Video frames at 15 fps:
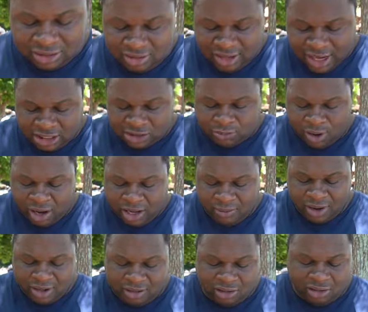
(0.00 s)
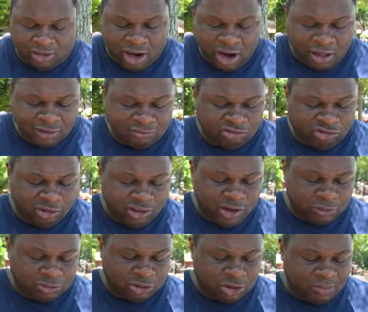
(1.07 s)
a nice briny bite. The, the olives really
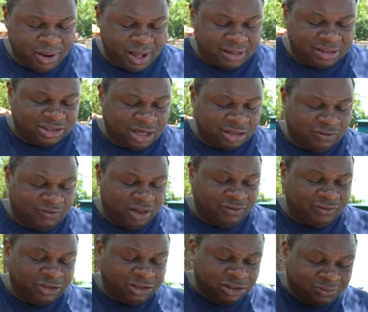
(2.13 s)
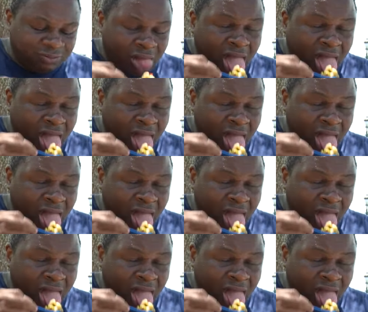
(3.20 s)
help sort of balance out the flavors.